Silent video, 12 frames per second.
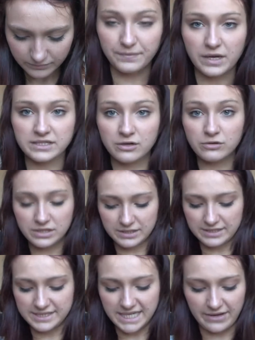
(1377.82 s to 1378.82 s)
I'd also
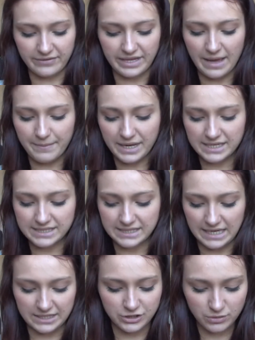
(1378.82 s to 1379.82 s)
discovered that a magazine that
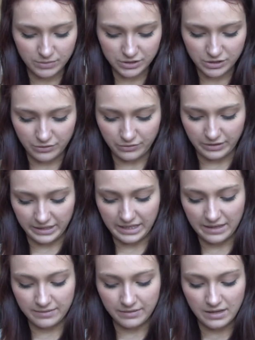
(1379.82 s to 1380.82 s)
had too much going on
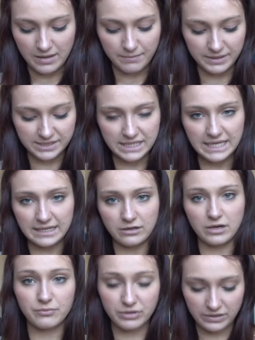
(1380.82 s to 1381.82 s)
can mislead,
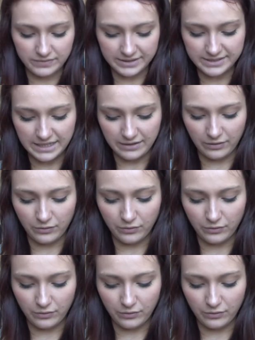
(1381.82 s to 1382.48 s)
like I previously said, an